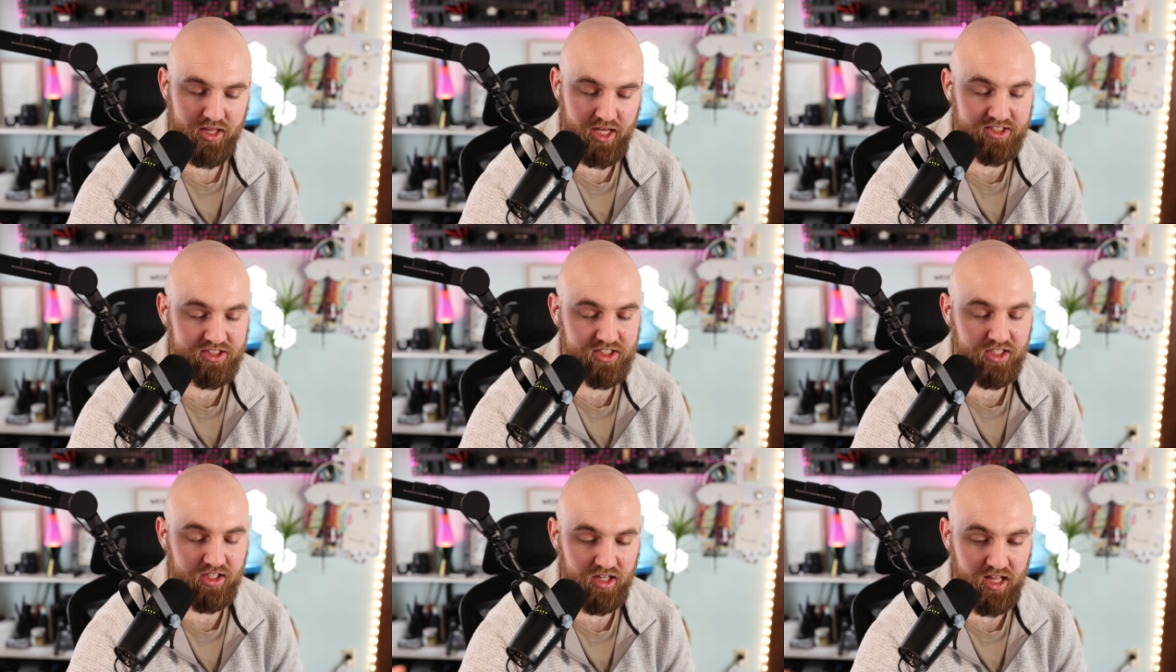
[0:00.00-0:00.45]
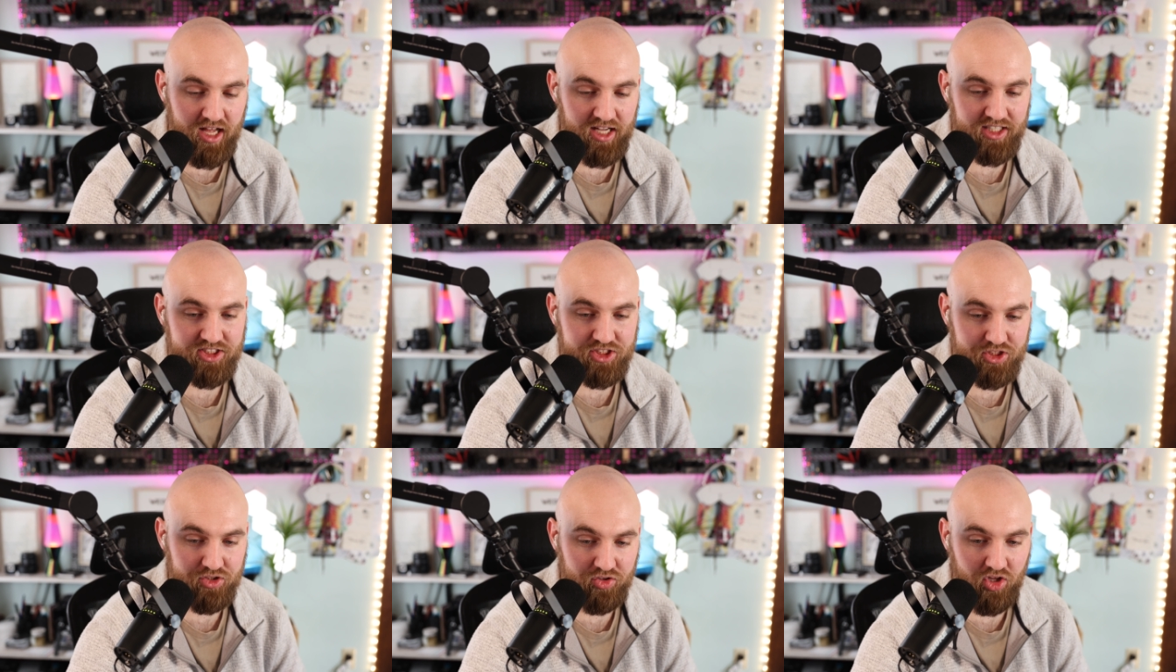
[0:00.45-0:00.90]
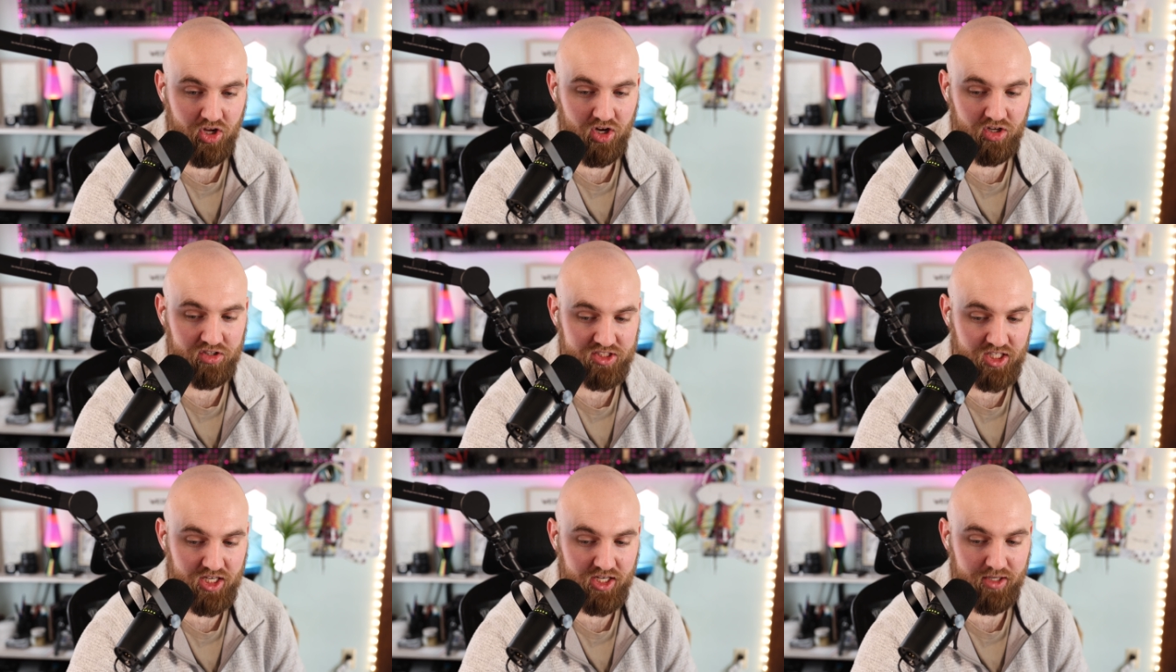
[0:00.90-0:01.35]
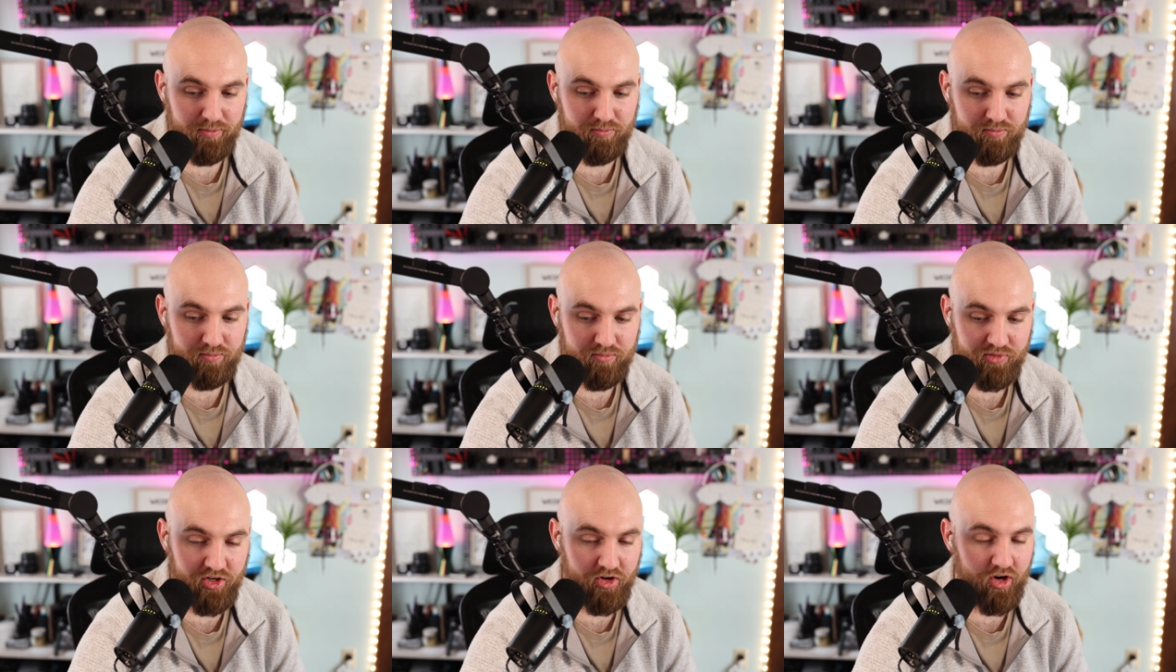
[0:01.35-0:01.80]
going to last you a long time.
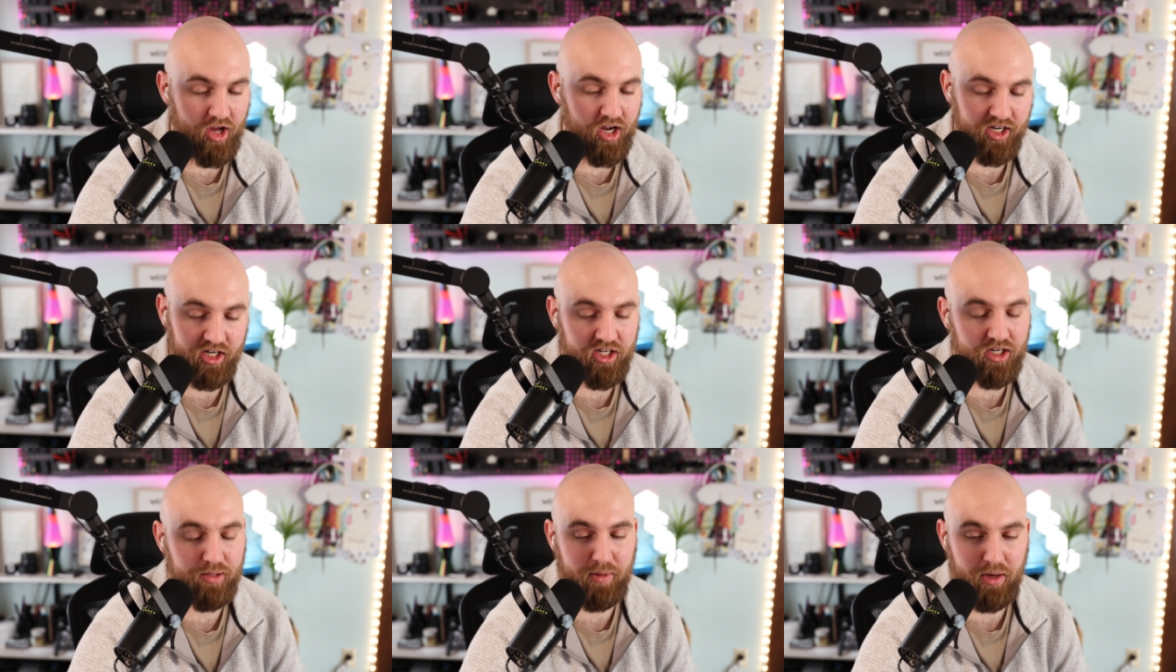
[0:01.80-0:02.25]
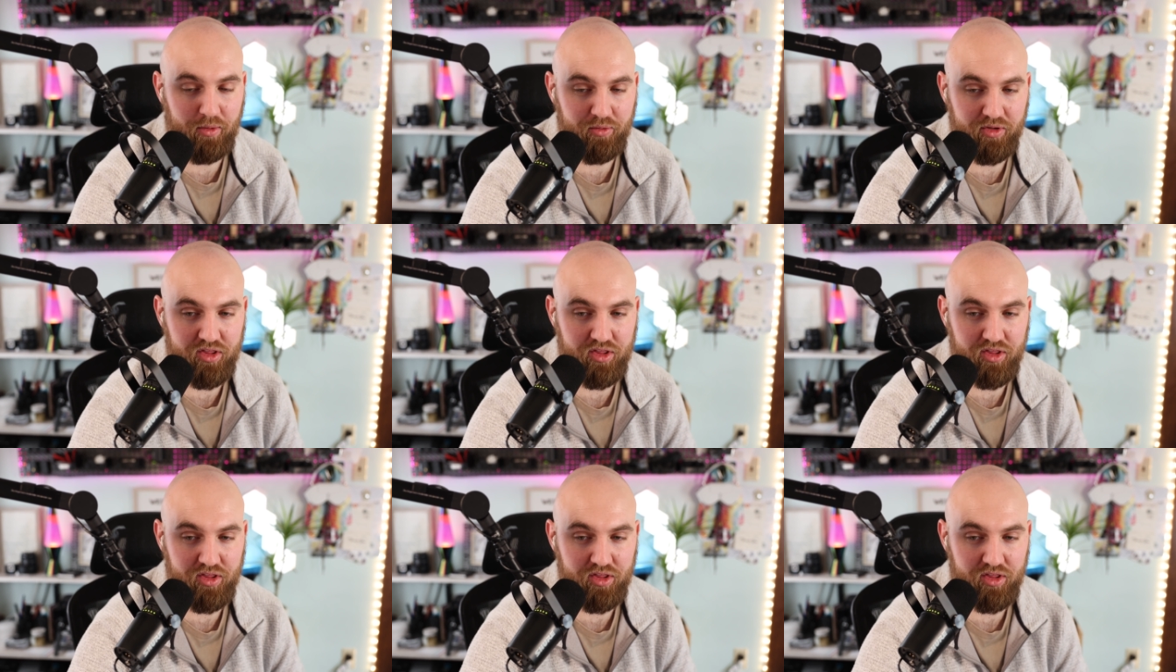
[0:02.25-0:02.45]
They're not going to come out yeah.